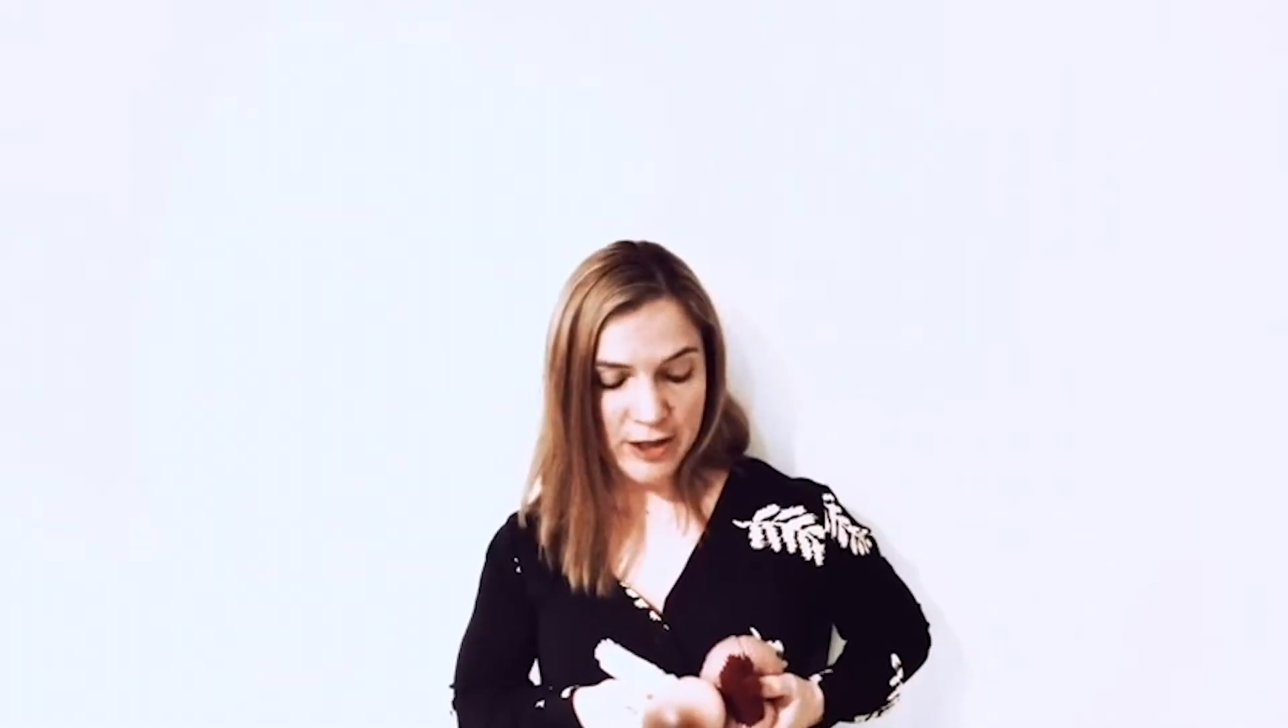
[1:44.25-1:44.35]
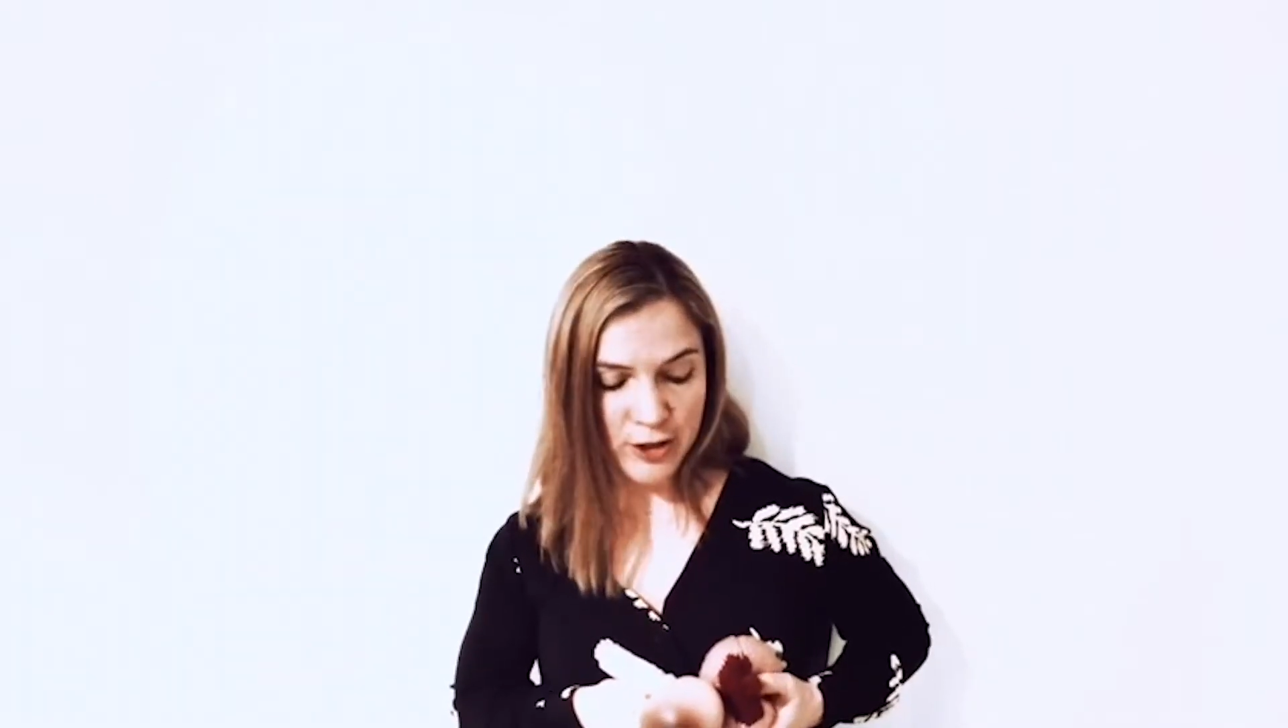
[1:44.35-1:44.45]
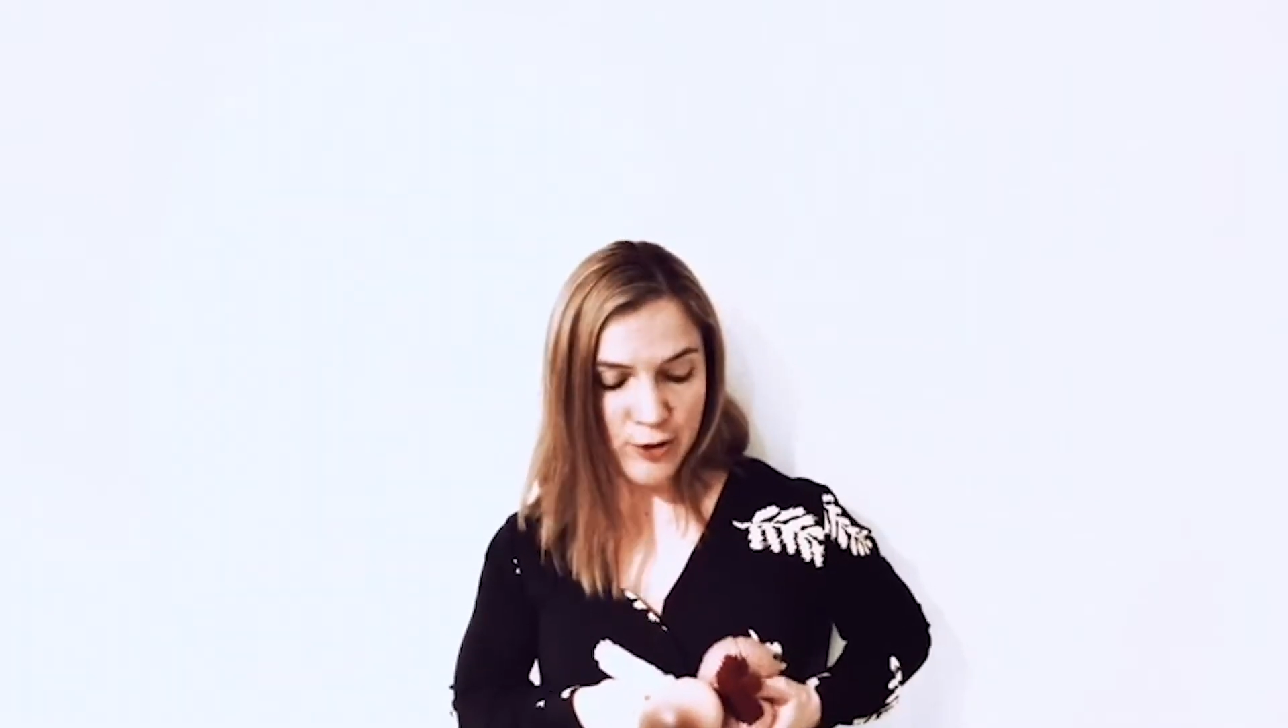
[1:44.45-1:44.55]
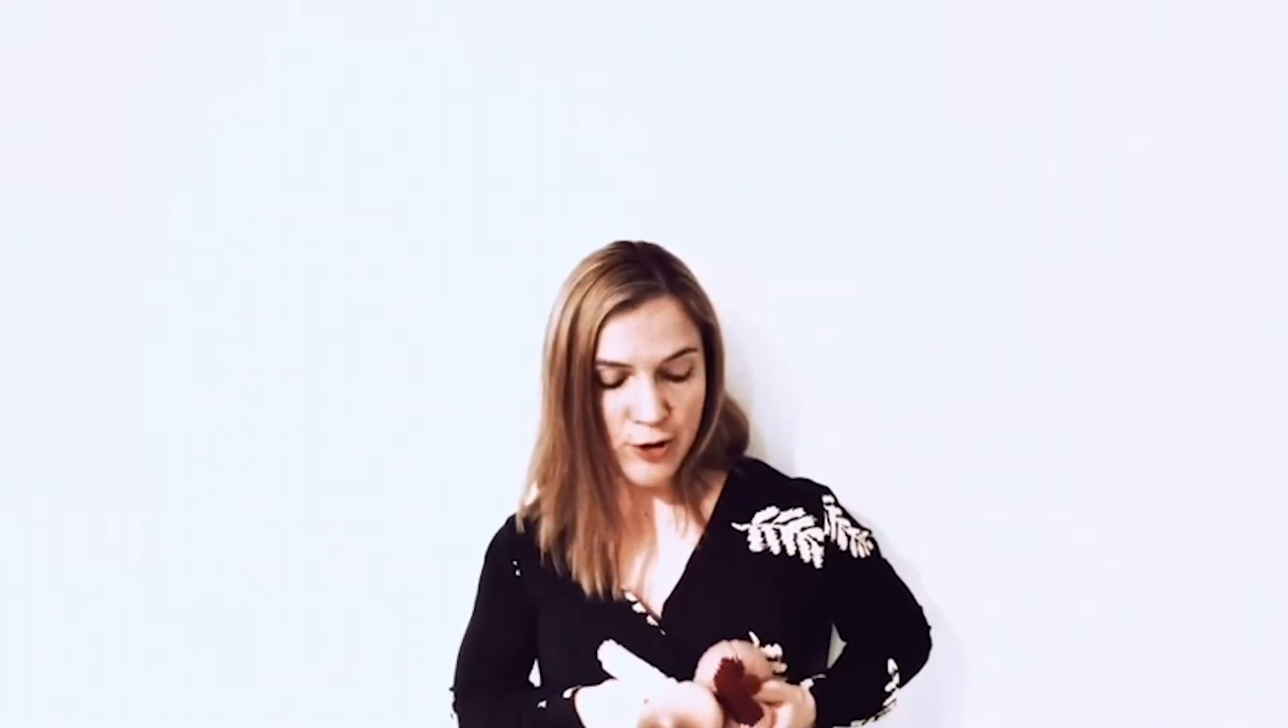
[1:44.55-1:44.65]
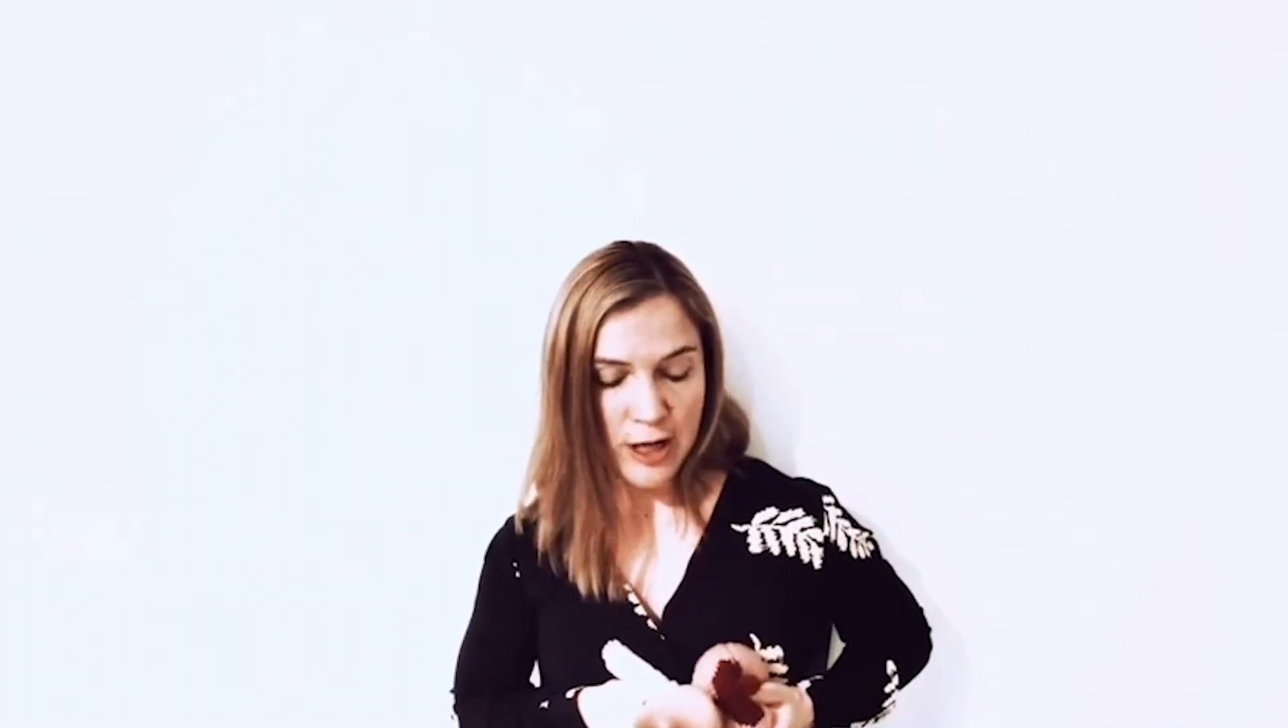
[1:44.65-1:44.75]

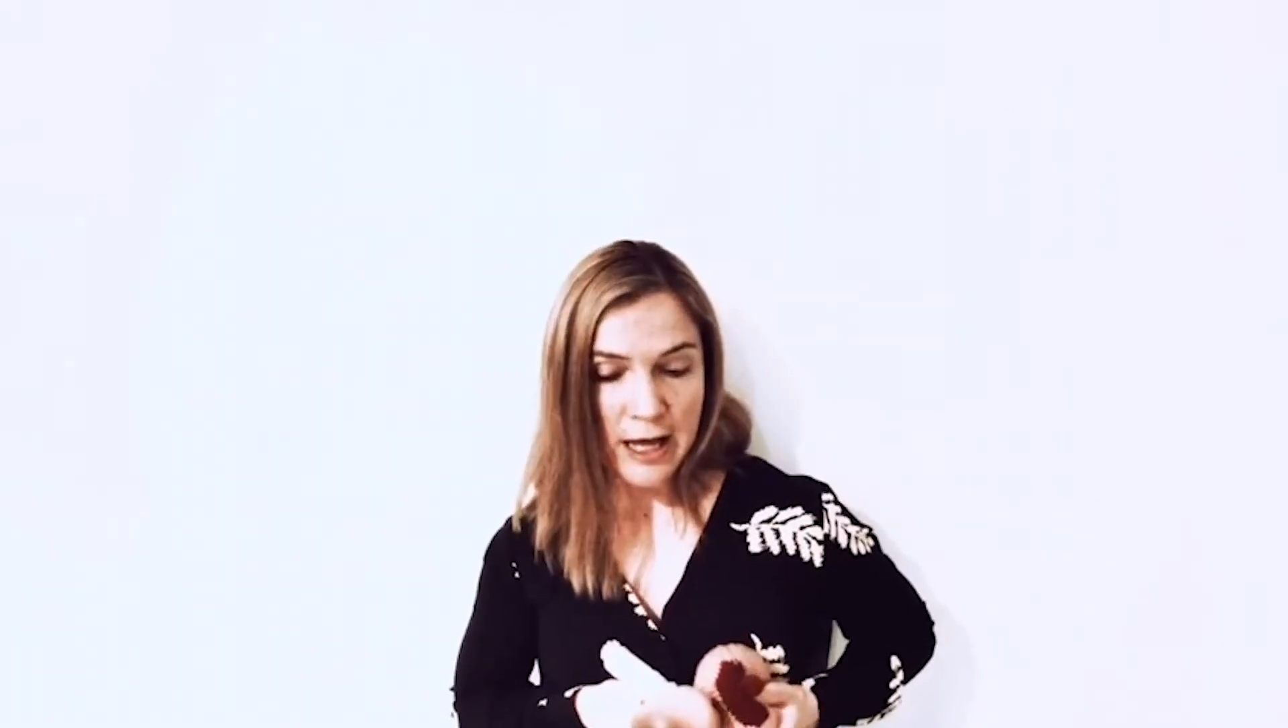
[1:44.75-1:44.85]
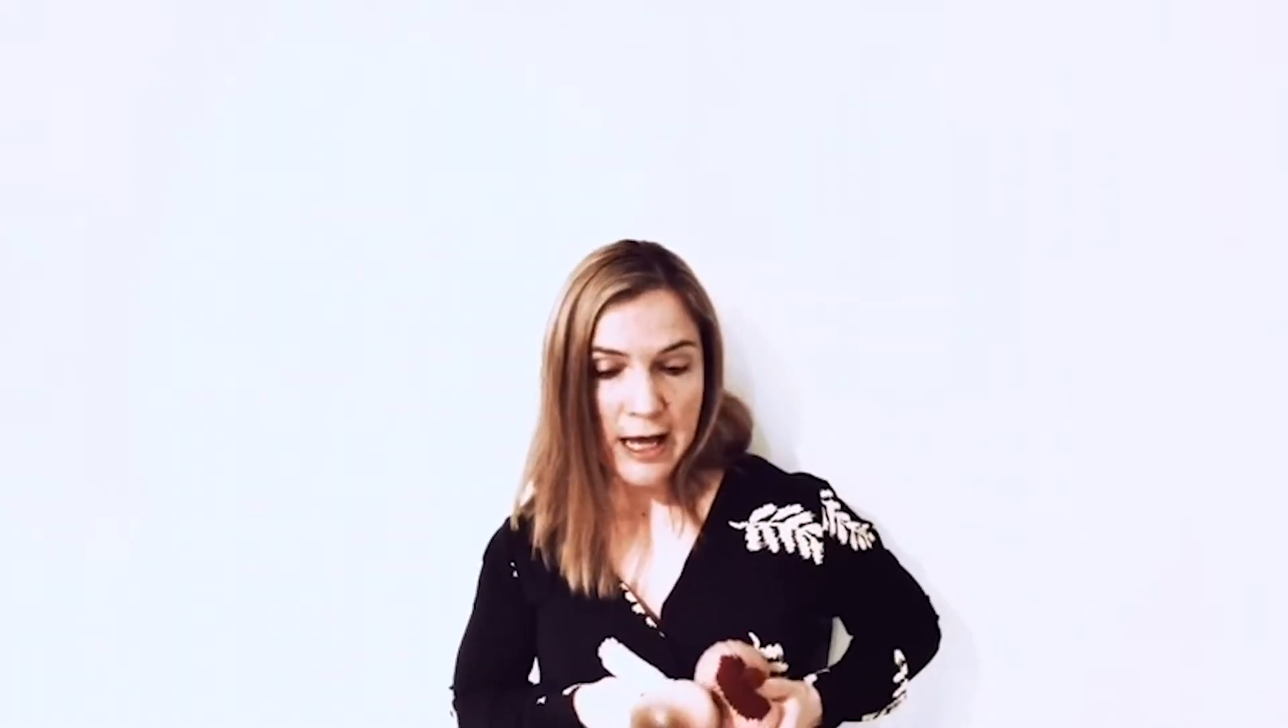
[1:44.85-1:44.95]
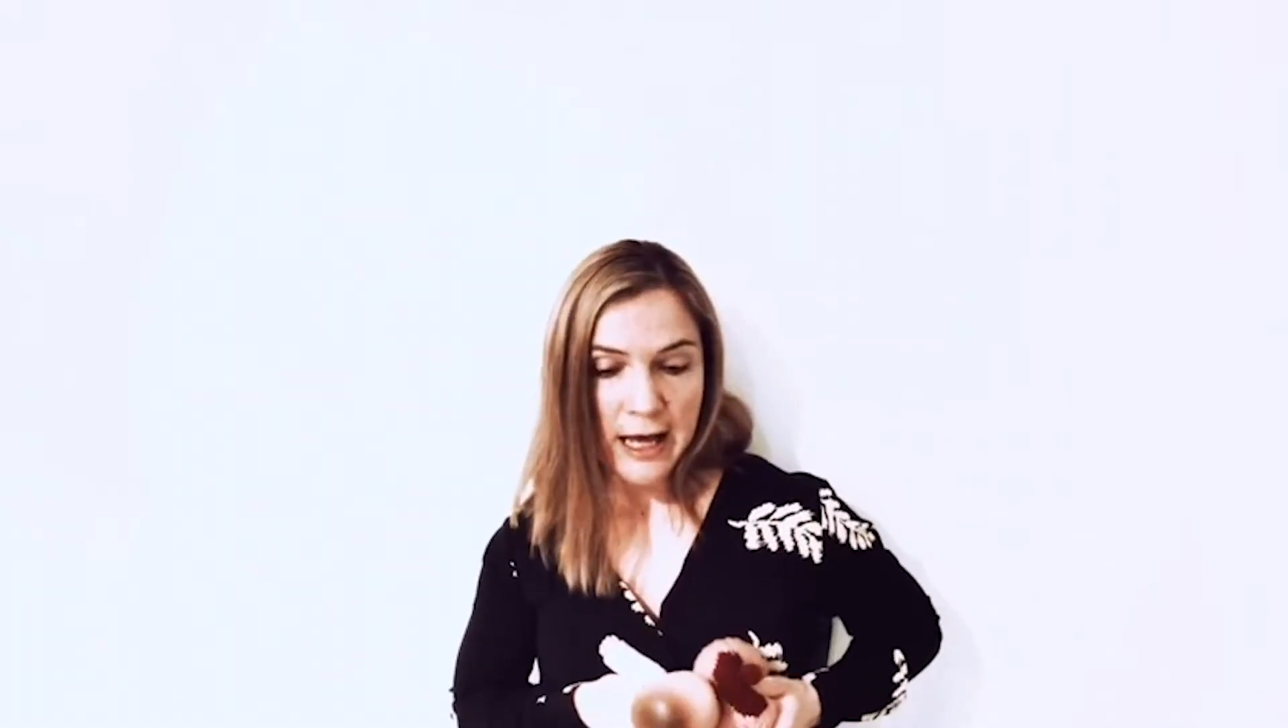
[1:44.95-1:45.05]
sore.